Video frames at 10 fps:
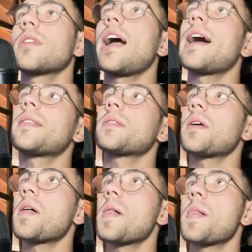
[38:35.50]
and
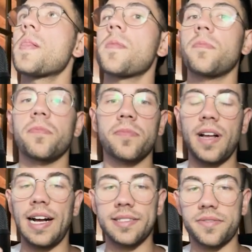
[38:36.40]

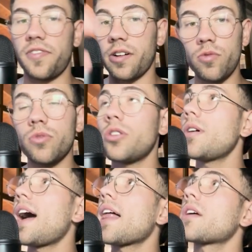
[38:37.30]
as Facundo
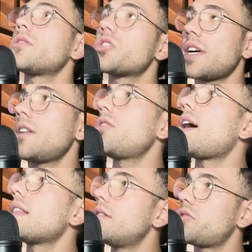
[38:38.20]
and Gonzalo
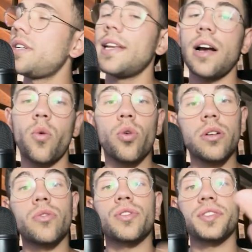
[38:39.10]
and Lucila will
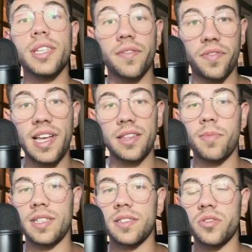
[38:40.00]
receive that
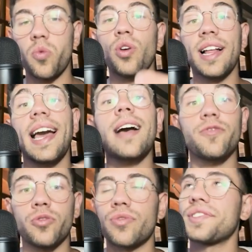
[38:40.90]
message, will have
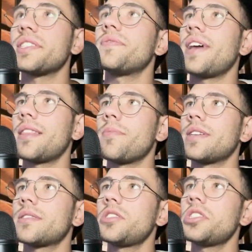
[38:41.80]
to receive that
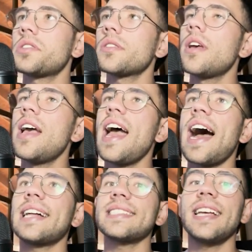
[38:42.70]
messages,
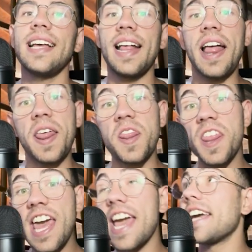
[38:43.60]
and
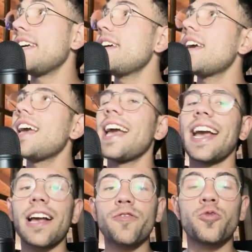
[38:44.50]
they
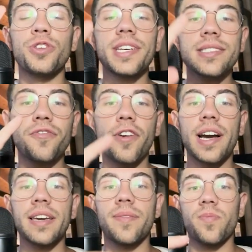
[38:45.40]
have to
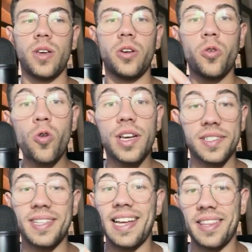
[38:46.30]
identify who is
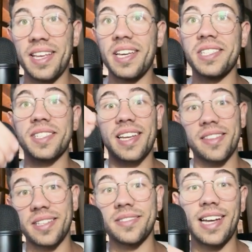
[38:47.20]
that is
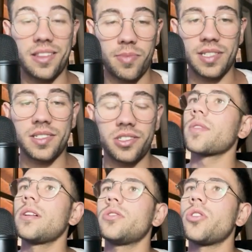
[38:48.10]
sending that message.
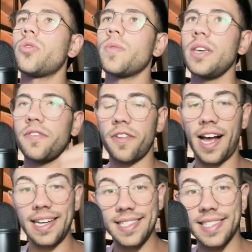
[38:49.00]
So if
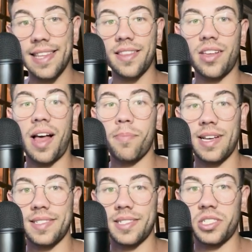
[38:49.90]
I send a
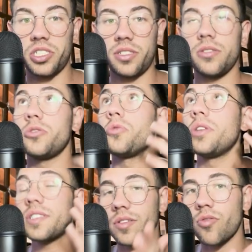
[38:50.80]
message to
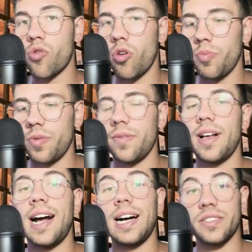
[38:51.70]
this group
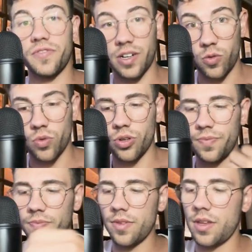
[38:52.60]
as Facundo,
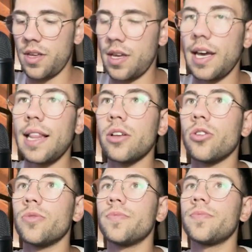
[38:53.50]

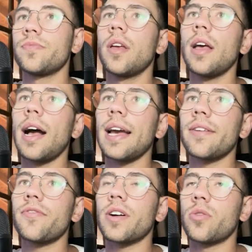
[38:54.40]
hello, I
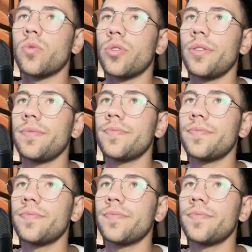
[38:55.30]
am Facundo,